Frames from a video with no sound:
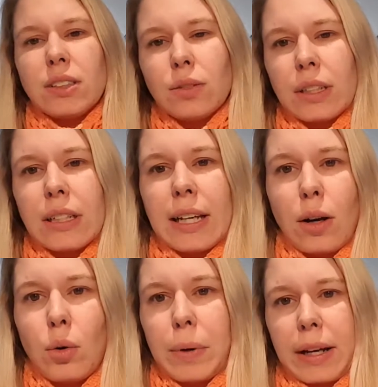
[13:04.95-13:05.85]
sewing and
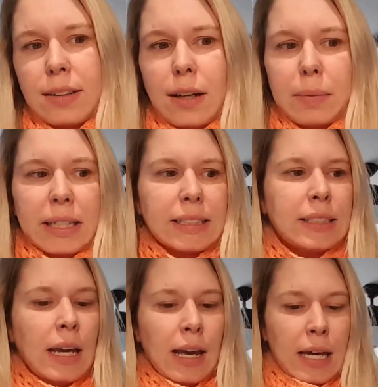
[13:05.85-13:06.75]
like home
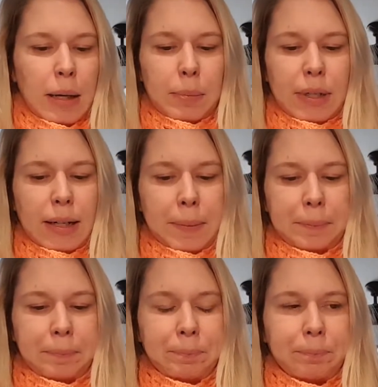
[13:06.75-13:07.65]
economics, but
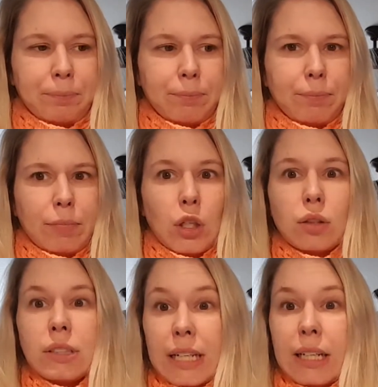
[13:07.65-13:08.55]

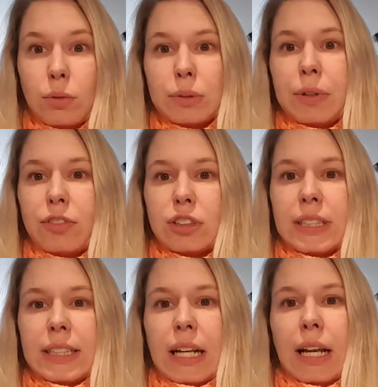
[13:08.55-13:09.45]
knitting was my first
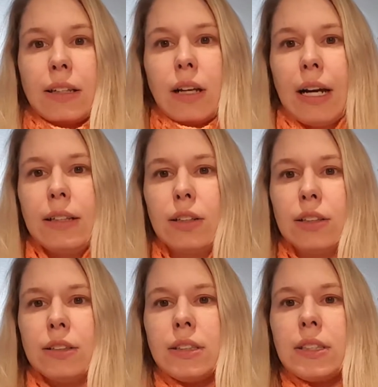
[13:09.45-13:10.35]
thing that I
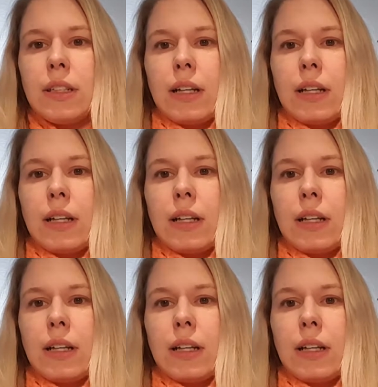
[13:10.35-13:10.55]
learned.